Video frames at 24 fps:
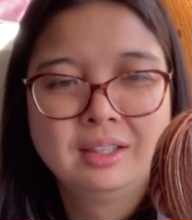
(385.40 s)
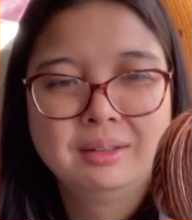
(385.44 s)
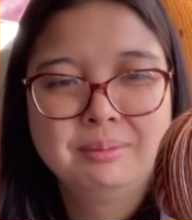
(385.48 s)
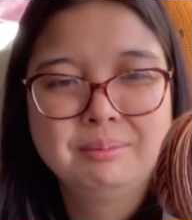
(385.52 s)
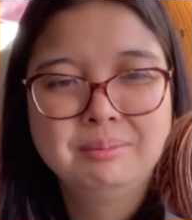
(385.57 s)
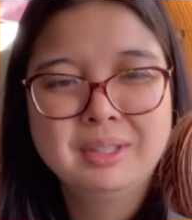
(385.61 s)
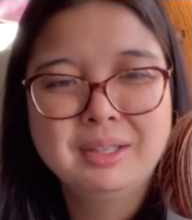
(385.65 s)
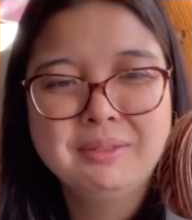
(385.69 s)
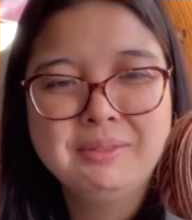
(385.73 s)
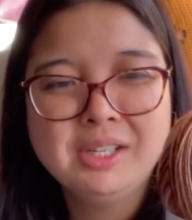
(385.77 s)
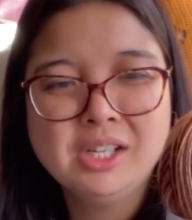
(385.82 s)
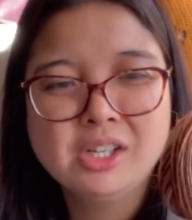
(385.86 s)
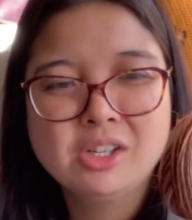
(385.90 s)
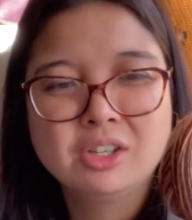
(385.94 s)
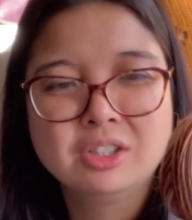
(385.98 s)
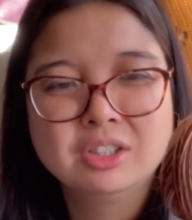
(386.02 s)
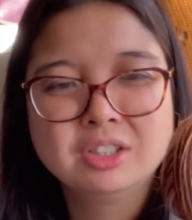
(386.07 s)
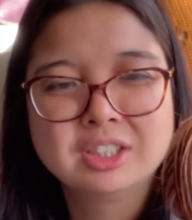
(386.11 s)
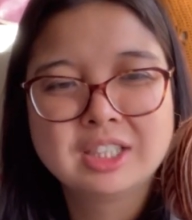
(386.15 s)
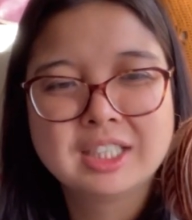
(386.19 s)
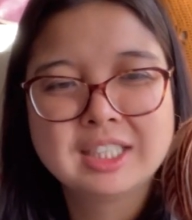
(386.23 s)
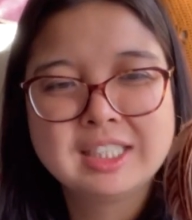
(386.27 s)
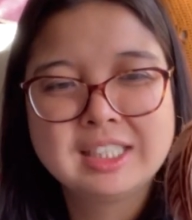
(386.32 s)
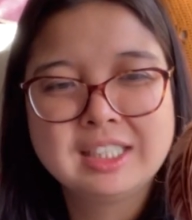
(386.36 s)
maybe a
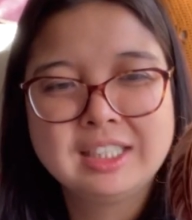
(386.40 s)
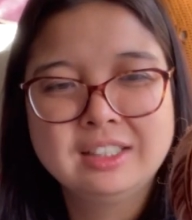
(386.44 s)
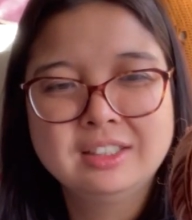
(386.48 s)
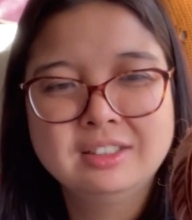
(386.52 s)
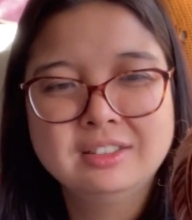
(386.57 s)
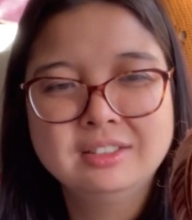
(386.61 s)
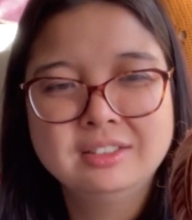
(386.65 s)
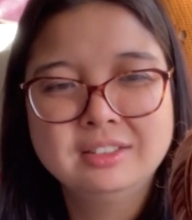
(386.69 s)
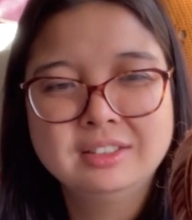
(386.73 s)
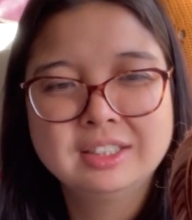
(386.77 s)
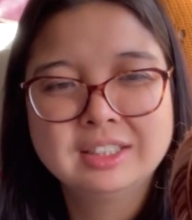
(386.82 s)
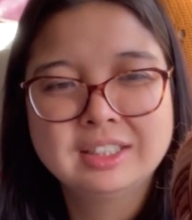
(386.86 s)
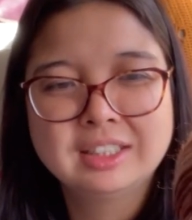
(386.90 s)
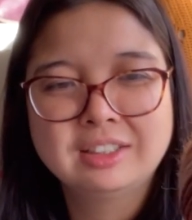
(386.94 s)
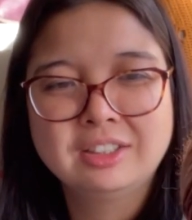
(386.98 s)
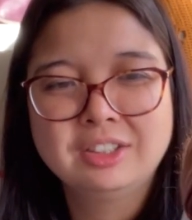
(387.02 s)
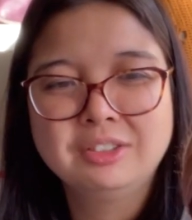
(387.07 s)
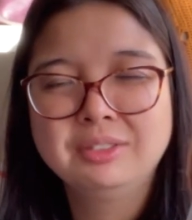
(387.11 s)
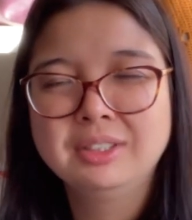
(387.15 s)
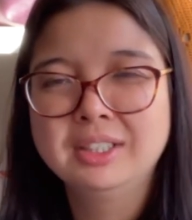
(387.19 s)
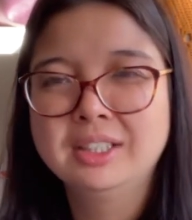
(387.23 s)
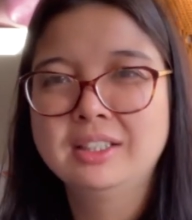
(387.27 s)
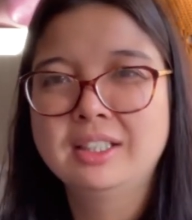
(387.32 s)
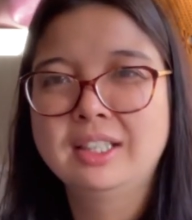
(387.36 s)
contrast heel, because I don't
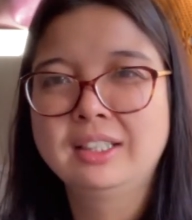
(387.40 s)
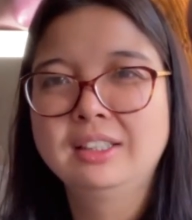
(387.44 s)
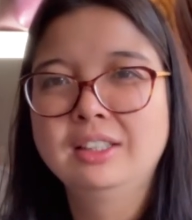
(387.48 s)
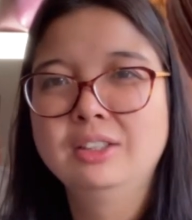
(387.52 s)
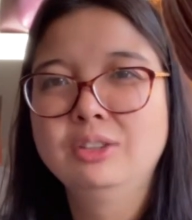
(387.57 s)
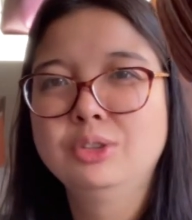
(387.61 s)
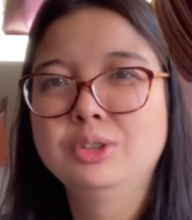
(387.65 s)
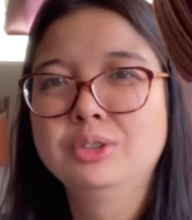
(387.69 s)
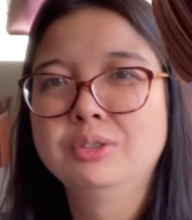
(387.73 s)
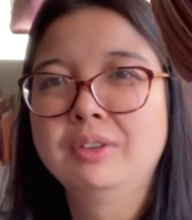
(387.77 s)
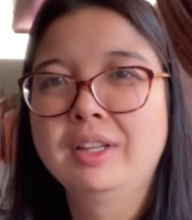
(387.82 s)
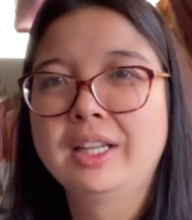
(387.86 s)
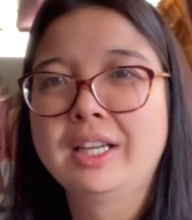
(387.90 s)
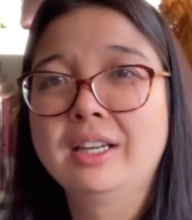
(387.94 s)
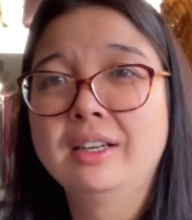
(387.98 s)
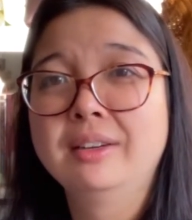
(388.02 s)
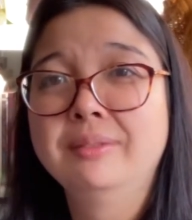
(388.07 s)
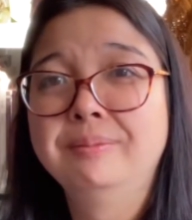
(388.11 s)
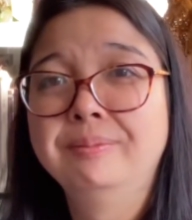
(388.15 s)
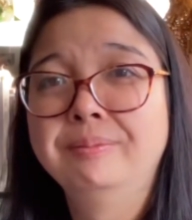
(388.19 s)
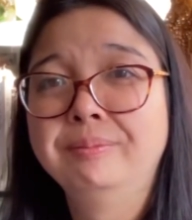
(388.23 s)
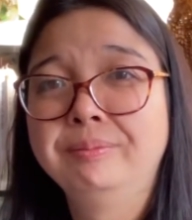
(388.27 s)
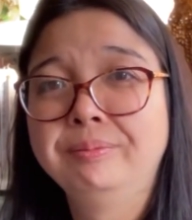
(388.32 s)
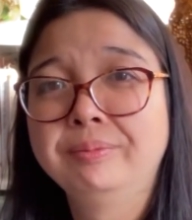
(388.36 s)
really like the look of that
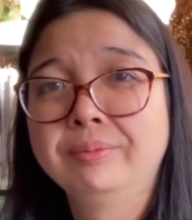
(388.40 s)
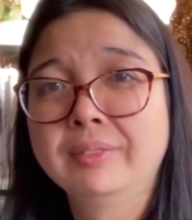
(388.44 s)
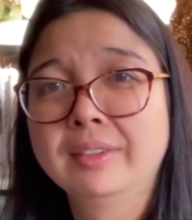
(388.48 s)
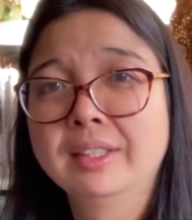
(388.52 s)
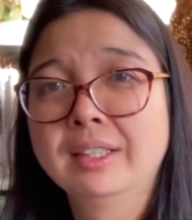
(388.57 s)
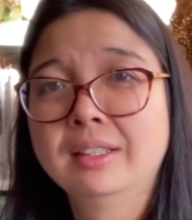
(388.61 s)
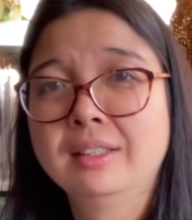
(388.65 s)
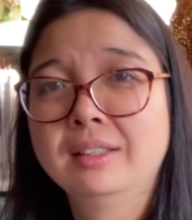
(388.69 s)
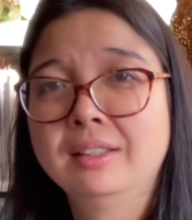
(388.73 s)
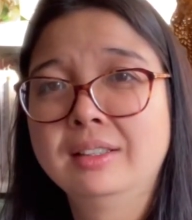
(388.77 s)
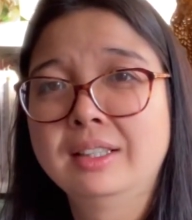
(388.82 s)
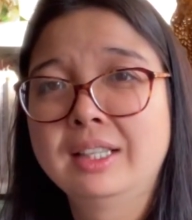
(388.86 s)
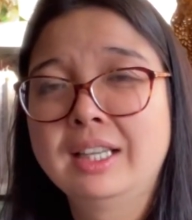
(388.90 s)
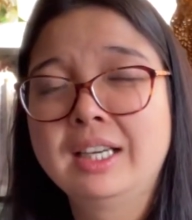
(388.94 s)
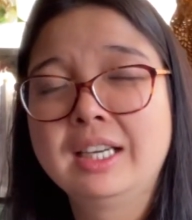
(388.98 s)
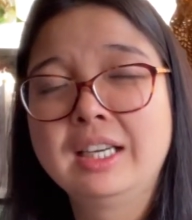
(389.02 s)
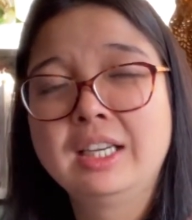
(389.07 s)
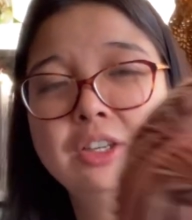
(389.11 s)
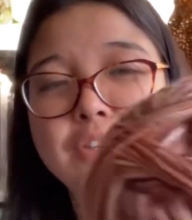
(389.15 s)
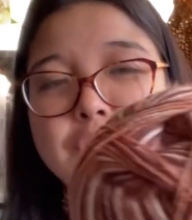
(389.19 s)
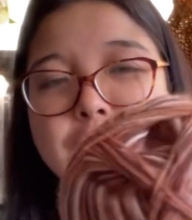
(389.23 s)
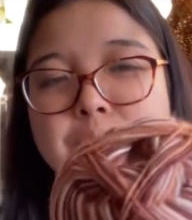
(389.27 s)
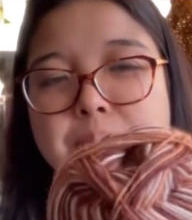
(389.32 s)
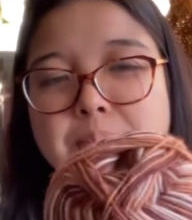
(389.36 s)

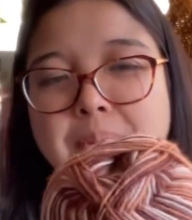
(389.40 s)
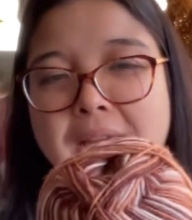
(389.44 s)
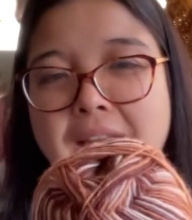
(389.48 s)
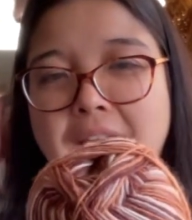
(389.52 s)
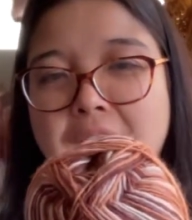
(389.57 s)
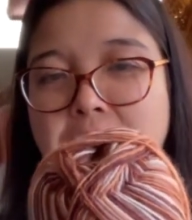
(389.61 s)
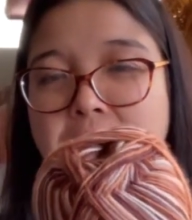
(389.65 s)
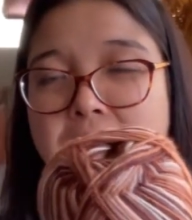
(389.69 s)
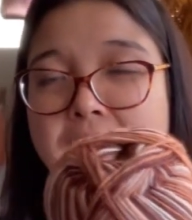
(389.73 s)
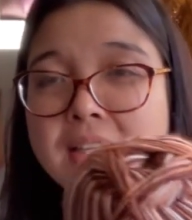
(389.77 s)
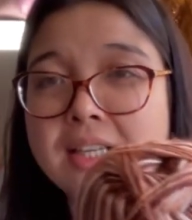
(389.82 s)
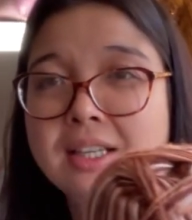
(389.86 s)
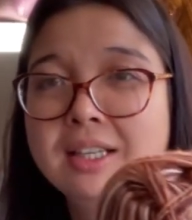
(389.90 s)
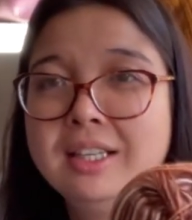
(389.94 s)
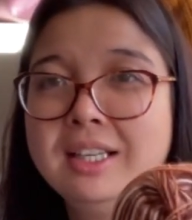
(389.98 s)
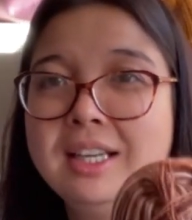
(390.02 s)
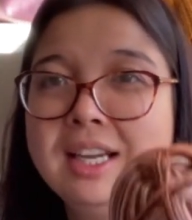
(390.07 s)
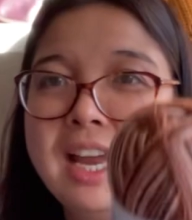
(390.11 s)
heel, but anyway.